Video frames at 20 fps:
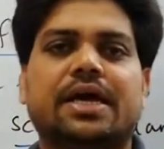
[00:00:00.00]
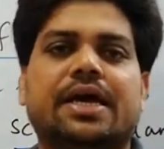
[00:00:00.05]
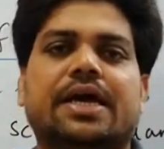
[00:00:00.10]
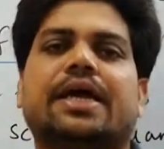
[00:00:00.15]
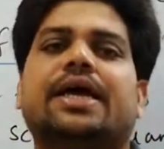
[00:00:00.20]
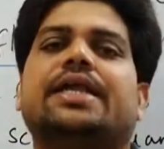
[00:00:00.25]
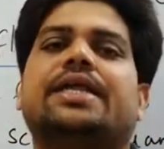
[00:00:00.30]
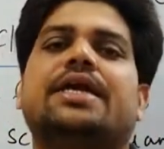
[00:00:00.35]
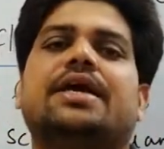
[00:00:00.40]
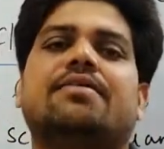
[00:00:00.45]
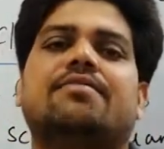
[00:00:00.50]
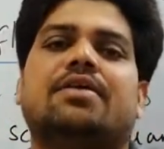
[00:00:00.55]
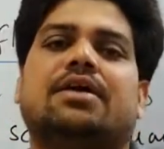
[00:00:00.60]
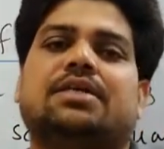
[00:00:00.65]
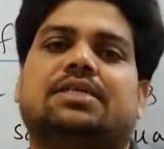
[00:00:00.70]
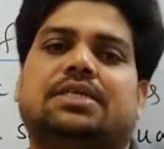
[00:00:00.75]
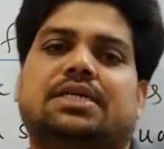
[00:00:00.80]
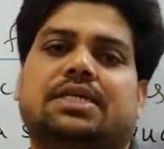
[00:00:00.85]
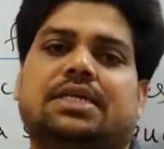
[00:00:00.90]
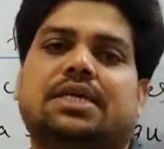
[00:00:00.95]
area
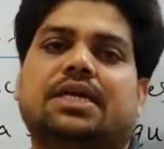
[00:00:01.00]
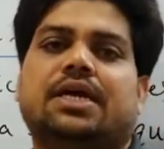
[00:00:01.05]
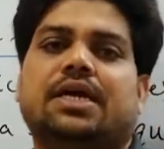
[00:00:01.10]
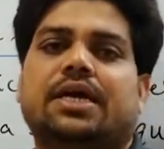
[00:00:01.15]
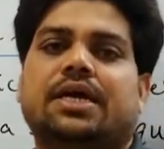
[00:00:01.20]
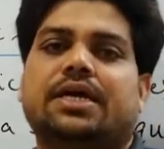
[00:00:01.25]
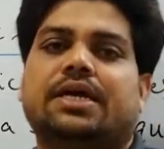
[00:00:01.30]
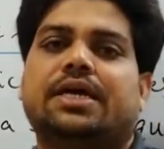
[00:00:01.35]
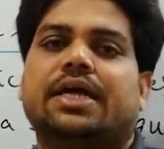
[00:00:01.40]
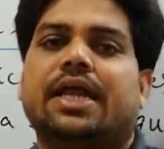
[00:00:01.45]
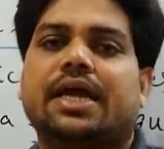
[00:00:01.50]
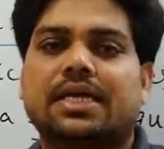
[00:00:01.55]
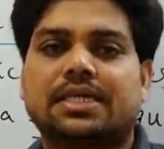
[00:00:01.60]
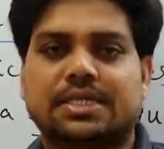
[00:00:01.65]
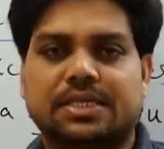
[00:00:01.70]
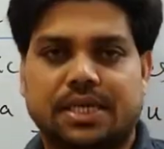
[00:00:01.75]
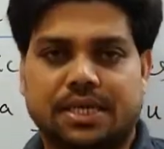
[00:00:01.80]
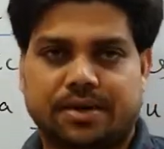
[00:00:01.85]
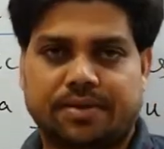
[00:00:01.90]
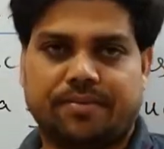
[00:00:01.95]
vector
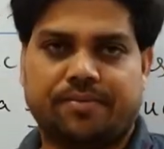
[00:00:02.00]
direction.